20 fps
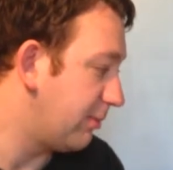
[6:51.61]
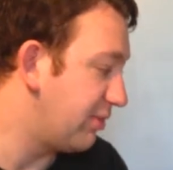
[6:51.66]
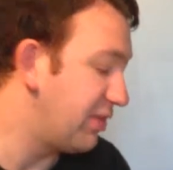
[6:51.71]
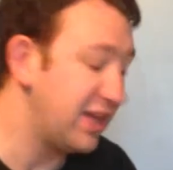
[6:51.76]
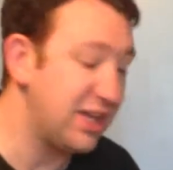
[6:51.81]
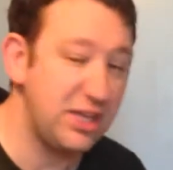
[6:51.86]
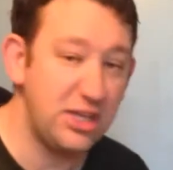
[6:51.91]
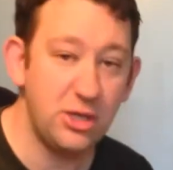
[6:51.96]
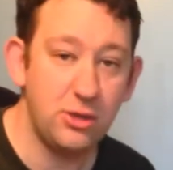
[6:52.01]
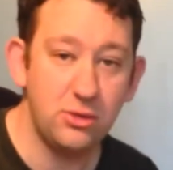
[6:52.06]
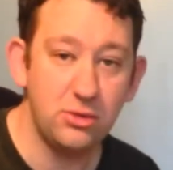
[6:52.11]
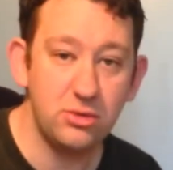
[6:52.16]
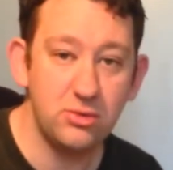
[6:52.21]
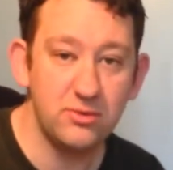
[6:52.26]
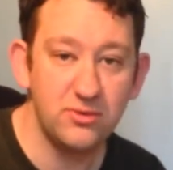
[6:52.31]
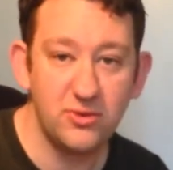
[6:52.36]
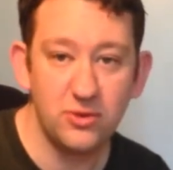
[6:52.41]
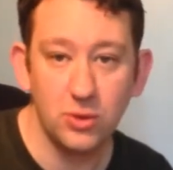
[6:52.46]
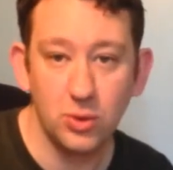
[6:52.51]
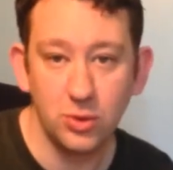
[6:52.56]
Thank you
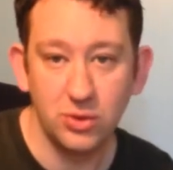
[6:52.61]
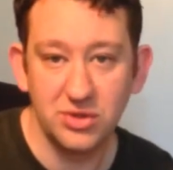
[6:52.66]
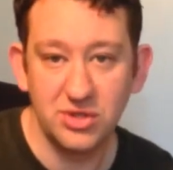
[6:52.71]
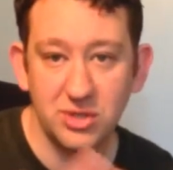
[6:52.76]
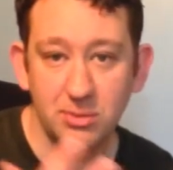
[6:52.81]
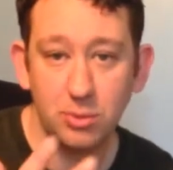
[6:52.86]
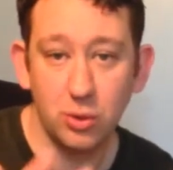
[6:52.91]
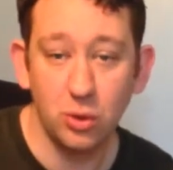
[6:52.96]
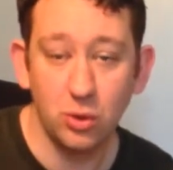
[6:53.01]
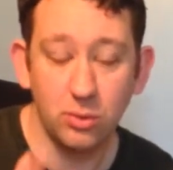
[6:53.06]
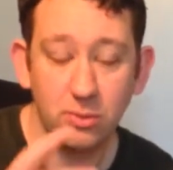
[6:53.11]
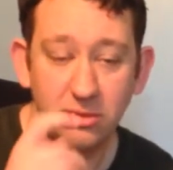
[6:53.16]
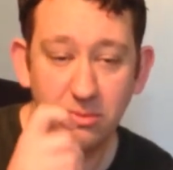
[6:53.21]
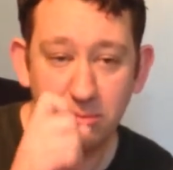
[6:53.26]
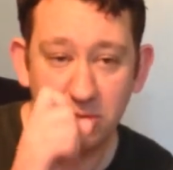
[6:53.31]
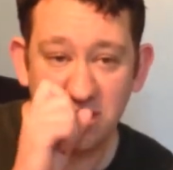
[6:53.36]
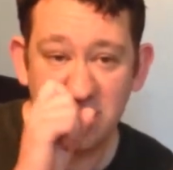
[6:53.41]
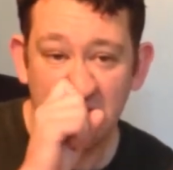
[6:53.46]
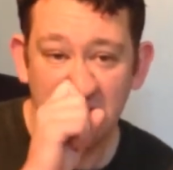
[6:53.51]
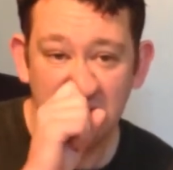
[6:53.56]
for all the support,
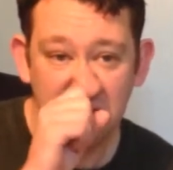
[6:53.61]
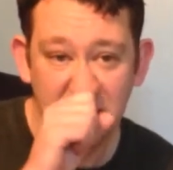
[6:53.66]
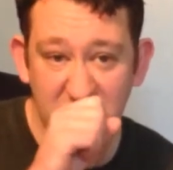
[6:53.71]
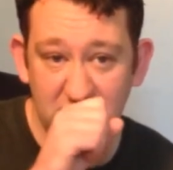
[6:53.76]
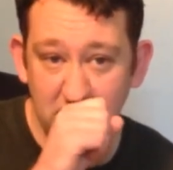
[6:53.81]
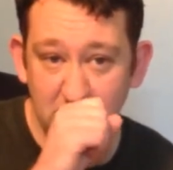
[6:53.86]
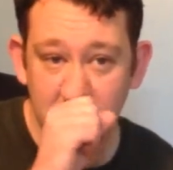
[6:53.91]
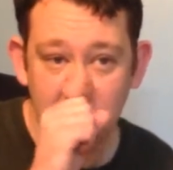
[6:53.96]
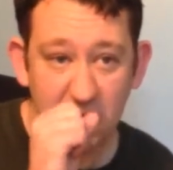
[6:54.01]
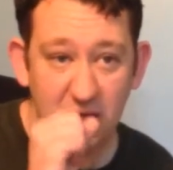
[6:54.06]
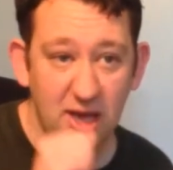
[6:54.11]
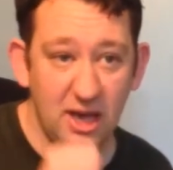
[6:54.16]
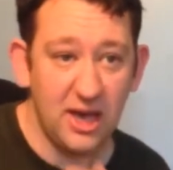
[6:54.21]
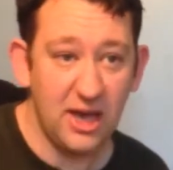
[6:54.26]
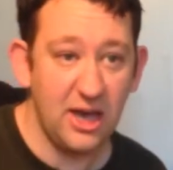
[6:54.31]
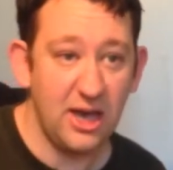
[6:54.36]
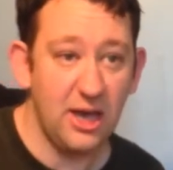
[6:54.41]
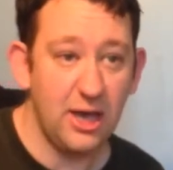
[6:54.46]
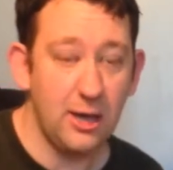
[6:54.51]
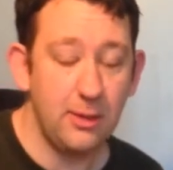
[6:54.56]
particularly
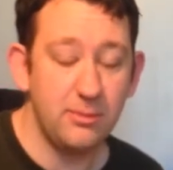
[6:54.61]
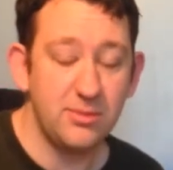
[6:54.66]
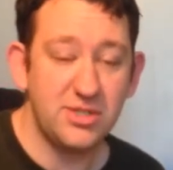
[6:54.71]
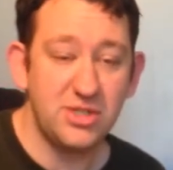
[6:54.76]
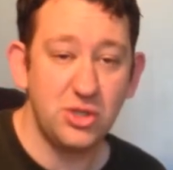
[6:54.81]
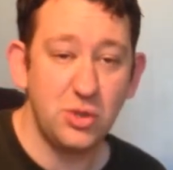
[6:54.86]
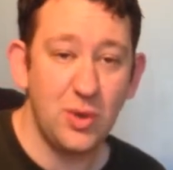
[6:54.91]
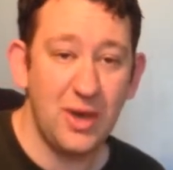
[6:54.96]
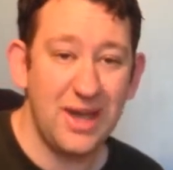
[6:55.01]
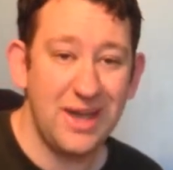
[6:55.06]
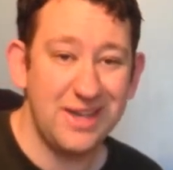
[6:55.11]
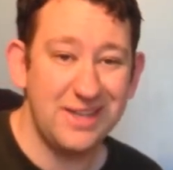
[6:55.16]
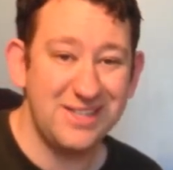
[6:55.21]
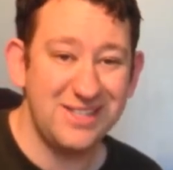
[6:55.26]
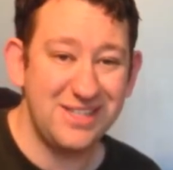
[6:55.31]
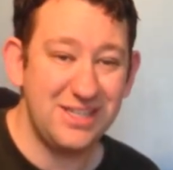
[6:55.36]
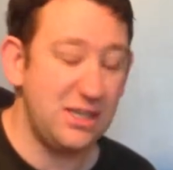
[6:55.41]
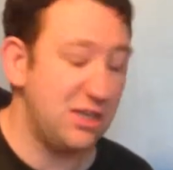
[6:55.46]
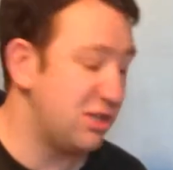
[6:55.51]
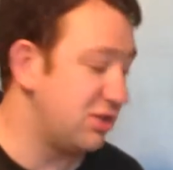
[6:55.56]
to
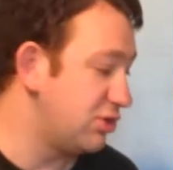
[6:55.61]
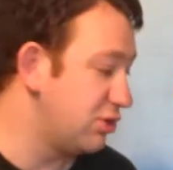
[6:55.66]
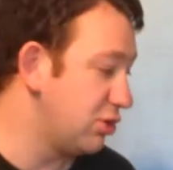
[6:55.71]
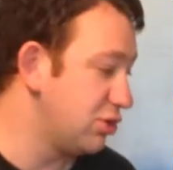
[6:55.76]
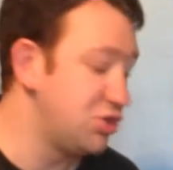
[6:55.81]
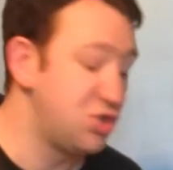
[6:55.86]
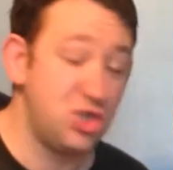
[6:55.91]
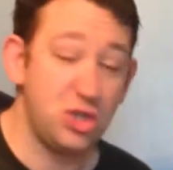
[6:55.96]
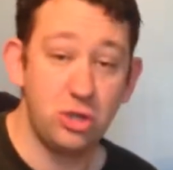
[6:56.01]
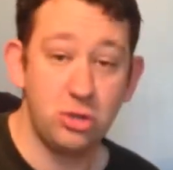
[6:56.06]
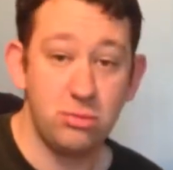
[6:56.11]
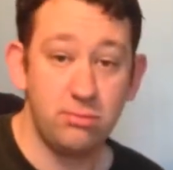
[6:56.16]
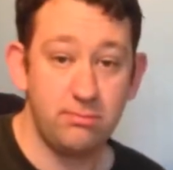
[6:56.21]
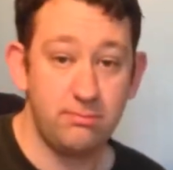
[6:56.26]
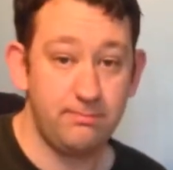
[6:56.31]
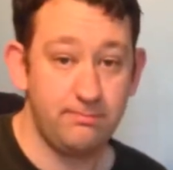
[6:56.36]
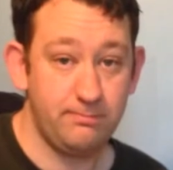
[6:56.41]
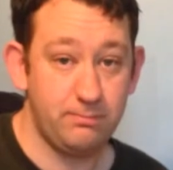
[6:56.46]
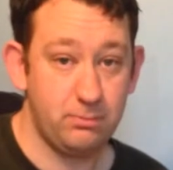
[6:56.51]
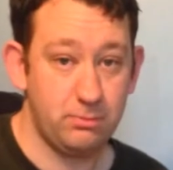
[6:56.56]
Andy Dodson,
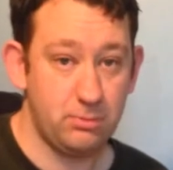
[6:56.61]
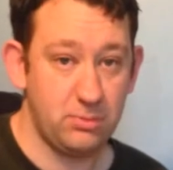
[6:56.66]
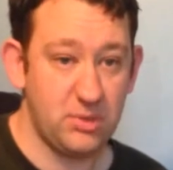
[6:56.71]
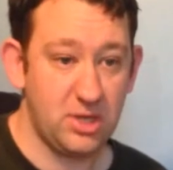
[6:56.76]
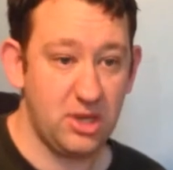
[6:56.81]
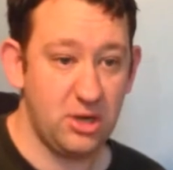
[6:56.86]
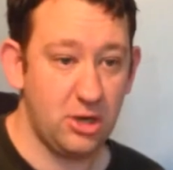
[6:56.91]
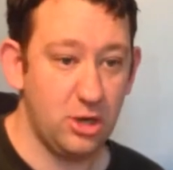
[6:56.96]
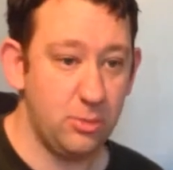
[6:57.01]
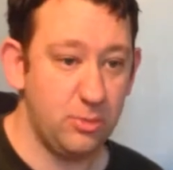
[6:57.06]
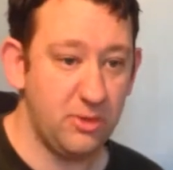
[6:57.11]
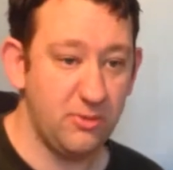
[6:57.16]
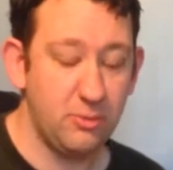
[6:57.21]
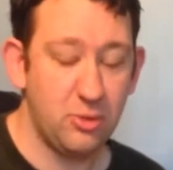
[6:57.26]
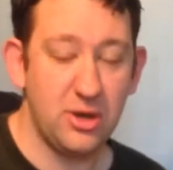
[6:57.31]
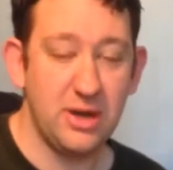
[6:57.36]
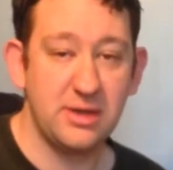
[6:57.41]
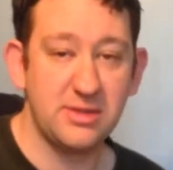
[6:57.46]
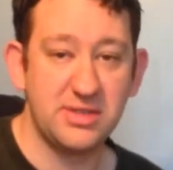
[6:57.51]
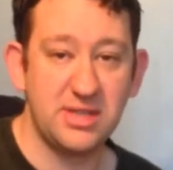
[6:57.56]
and I hope I've
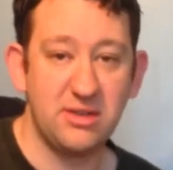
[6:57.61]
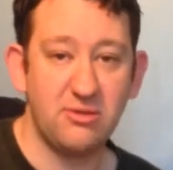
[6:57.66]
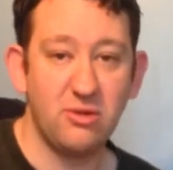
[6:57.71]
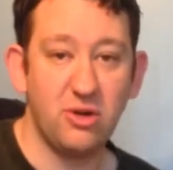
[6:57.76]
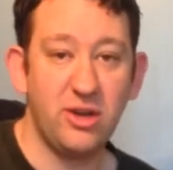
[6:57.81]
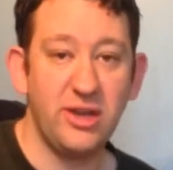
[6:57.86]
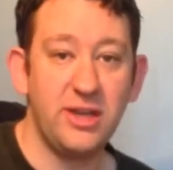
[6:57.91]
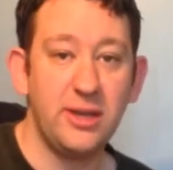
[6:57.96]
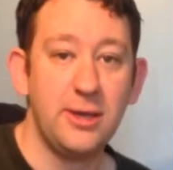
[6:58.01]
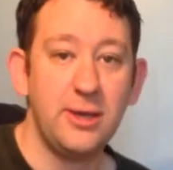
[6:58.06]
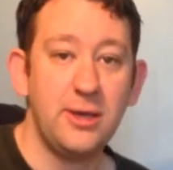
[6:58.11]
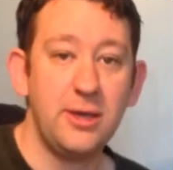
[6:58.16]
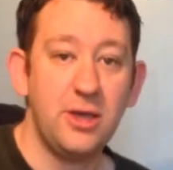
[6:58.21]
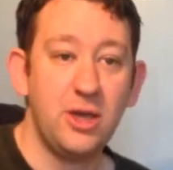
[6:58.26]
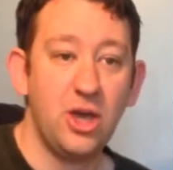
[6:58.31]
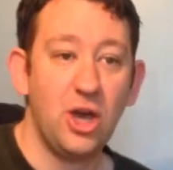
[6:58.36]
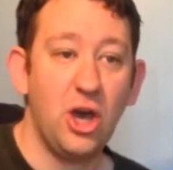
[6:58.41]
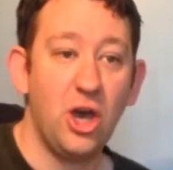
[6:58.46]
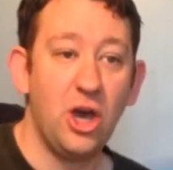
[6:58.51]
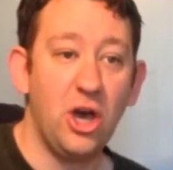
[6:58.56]
pronounced that right,
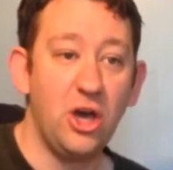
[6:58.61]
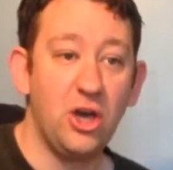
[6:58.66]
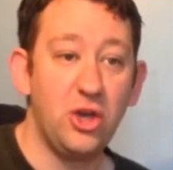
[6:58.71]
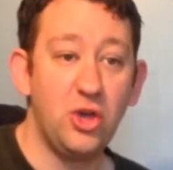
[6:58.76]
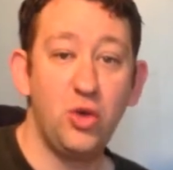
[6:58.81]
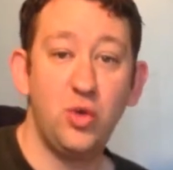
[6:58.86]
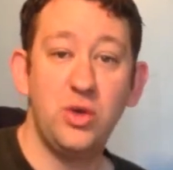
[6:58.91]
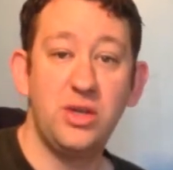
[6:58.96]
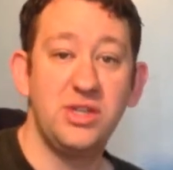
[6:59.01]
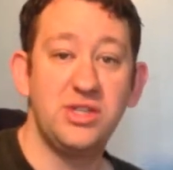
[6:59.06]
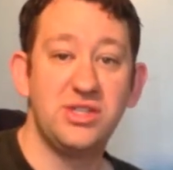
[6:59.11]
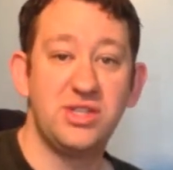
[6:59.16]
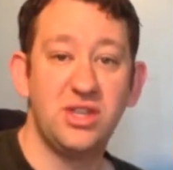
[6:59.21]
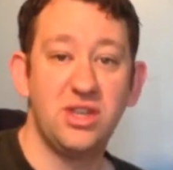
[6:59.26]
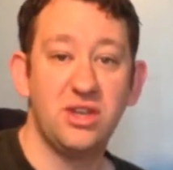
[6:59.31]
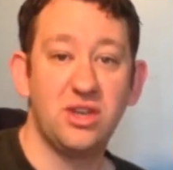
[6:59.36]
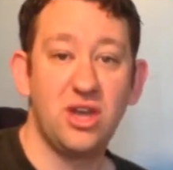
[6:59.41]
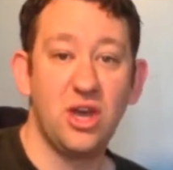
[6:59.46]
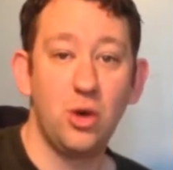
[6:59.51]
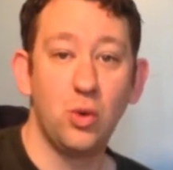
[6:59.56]
who is
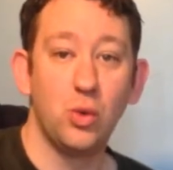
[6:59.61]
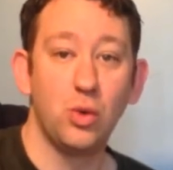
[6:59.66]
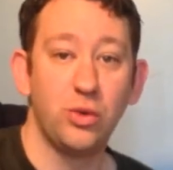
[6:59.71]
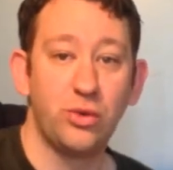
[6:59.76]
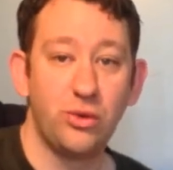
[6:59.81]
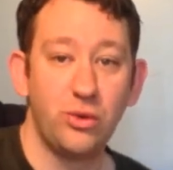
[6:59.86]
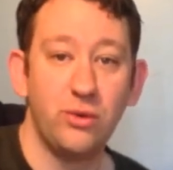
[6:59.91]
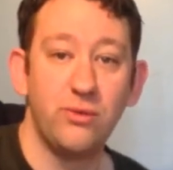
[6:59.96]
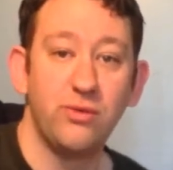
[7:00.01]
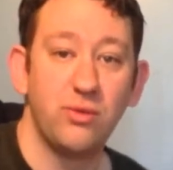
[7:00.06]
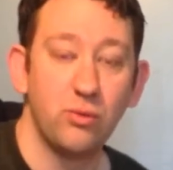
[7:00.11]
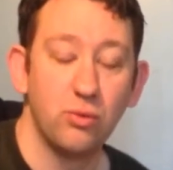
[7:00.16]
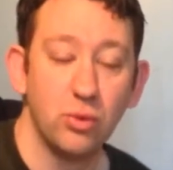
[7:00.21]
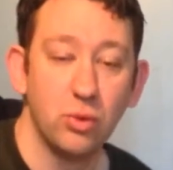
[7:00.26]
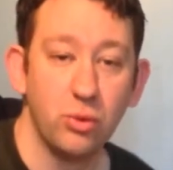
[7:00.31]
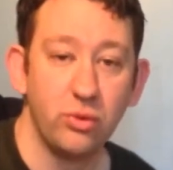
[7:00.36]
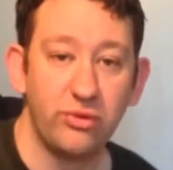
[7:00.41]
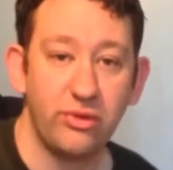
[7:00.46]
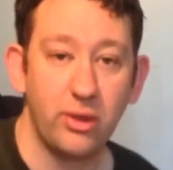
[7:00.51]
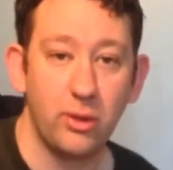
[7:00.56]
the co-author of the
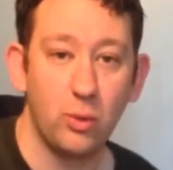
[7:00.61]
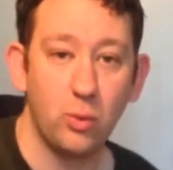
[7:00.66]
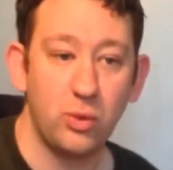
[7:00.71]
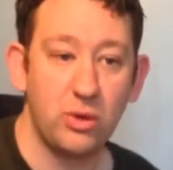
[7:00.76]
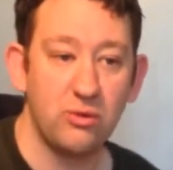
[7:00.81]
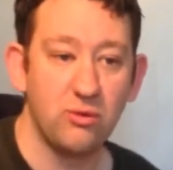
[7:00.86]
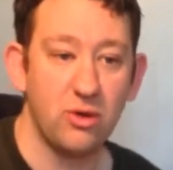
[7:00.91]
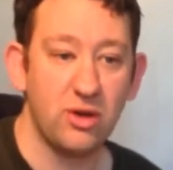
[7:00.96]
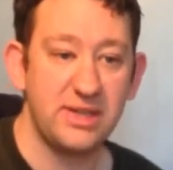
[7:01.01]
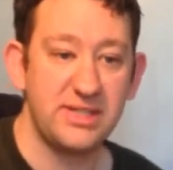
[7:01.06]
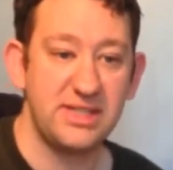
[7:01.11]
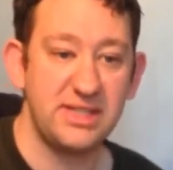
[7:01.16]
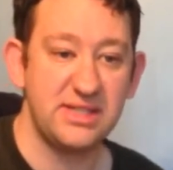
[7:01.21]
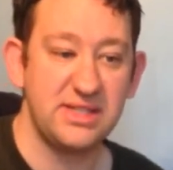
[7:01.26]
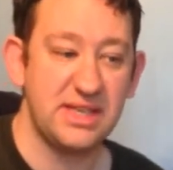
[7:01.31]
rules that we're writing